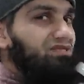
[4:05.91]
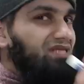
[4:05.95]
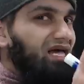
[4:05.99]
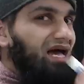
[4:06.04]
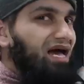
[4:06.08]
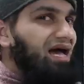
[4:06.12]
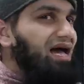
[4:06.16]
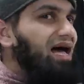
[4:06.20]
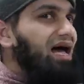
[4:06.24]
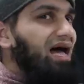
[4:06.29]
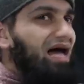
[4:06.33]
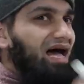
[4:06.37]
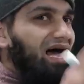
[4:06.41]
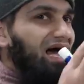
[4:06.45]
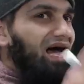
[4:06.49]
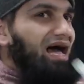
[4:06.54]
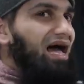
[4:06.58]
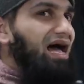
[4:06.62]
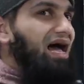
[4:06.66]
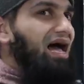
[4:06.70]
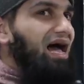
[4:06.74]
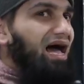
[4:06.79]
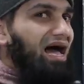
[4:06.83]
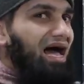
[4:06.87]
the
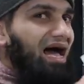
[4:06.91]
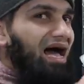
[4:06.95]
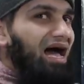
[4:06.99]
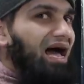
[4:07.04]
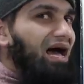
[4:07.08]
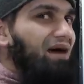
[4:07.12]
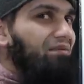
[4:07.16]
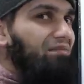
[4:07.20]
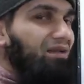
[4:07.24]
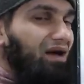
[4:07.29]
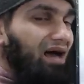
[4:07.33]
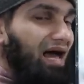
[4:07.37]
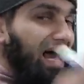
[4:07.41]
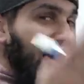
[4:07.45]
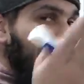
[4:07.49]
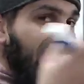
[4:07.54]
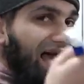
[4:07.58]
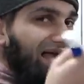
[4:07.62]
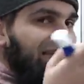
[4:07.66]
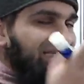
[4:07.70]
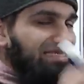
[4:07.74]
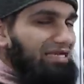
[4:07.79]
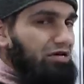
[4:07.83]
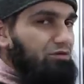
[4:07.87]

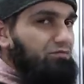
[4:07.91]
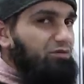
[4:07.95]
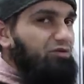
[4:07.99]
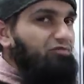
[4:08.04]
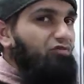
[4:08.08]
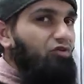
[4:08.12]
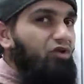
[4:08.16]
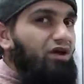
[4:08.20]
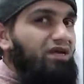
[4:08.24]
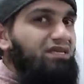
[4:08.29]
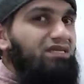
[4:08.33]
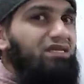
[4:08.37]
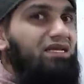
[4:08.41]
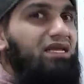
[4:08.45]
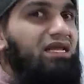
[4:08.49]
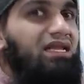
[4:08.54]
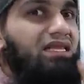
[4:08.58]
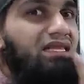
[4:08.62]
A sound before it.